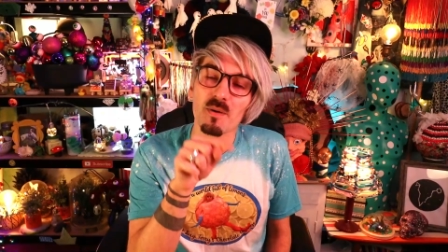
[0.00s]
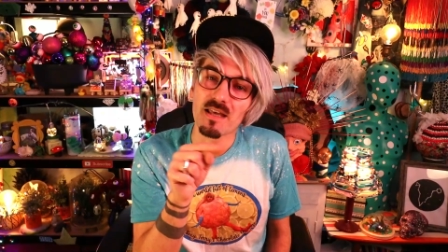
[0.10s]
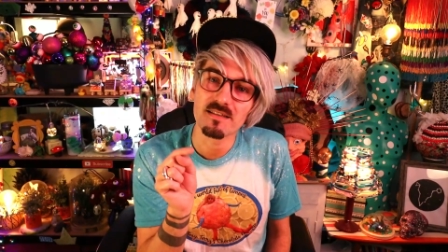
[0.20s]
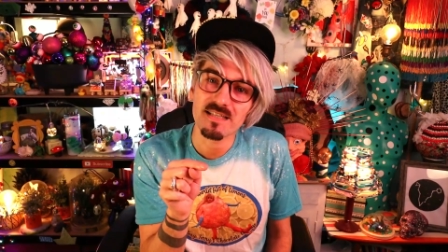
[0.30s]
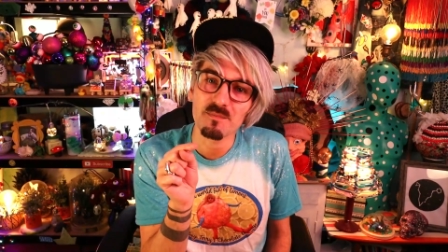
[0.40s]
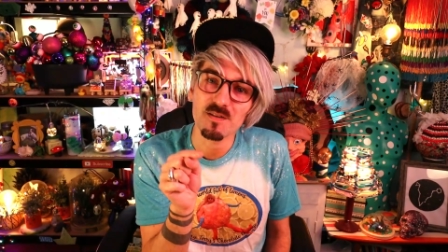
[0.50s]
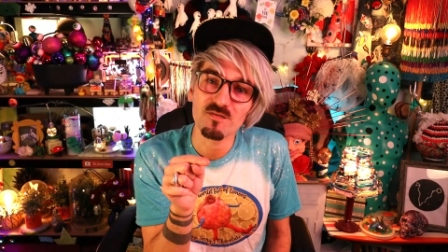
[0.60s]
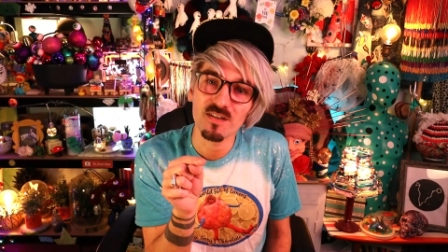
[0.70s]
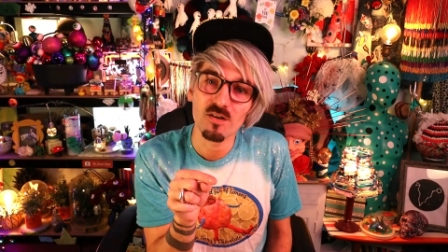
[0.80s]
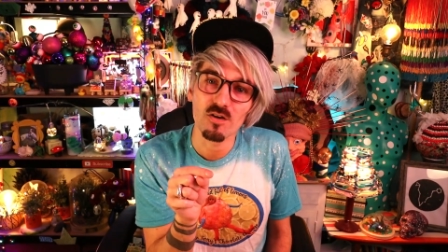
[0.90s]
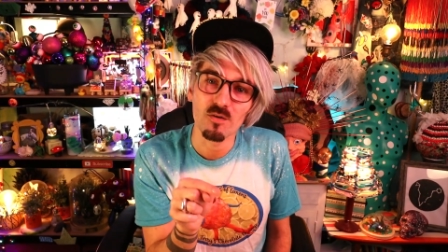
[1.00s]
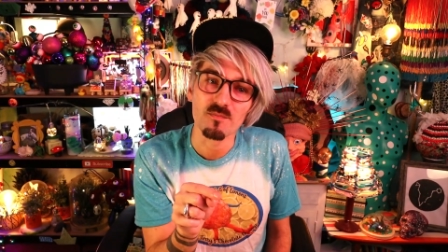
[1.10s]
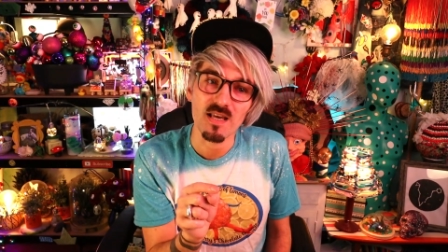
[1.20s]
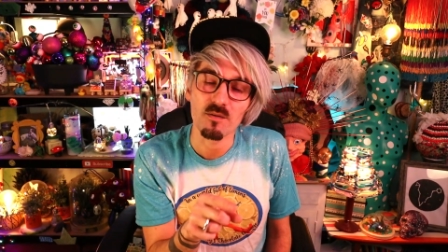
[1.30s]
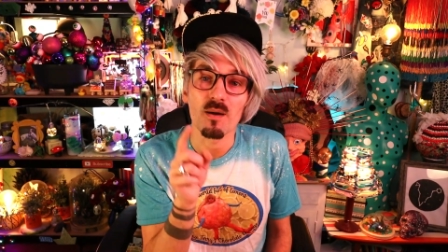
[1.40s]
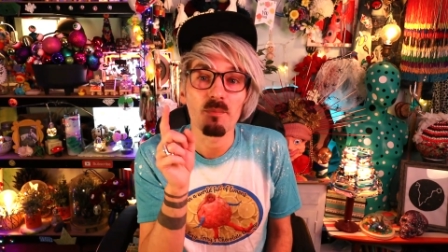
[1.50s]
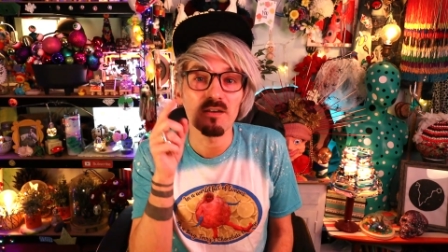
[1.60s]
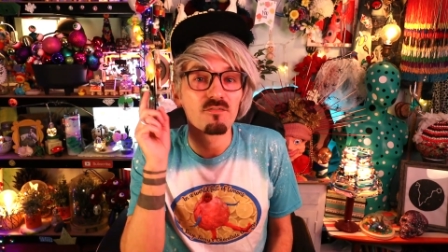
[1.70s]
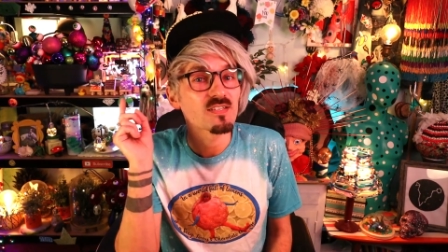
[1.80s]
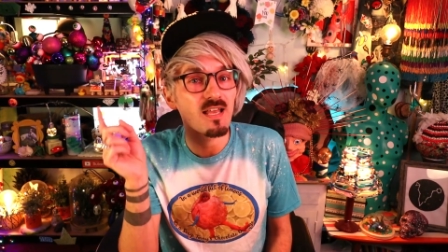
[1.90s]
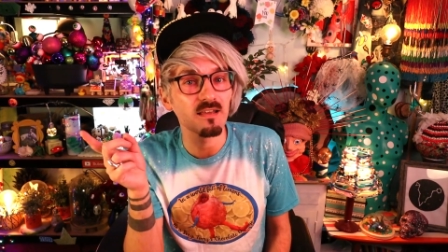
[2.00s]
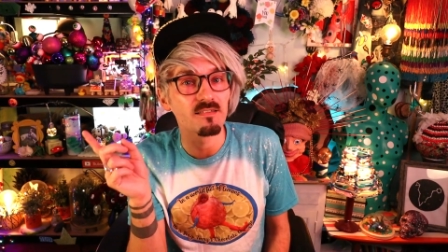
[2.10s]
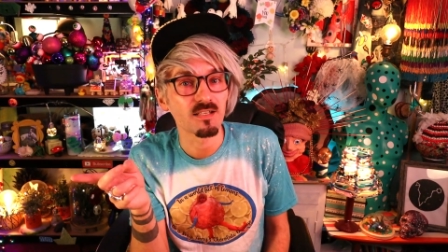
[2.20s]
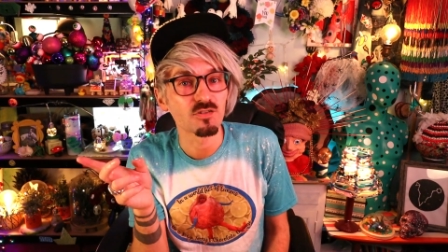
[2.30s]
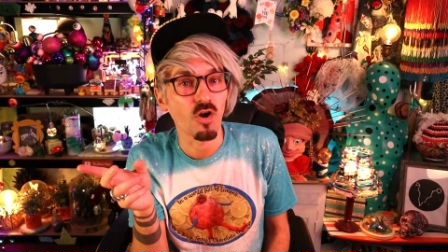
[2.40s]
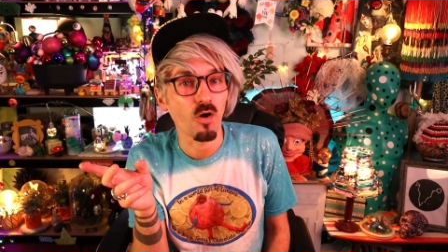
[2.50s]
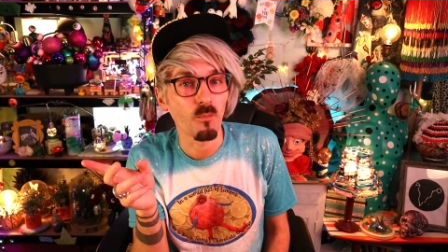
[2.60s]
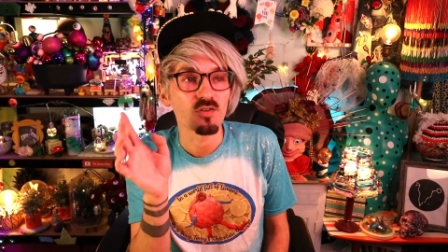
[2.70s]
So by the time this video comes out, I might have started that job.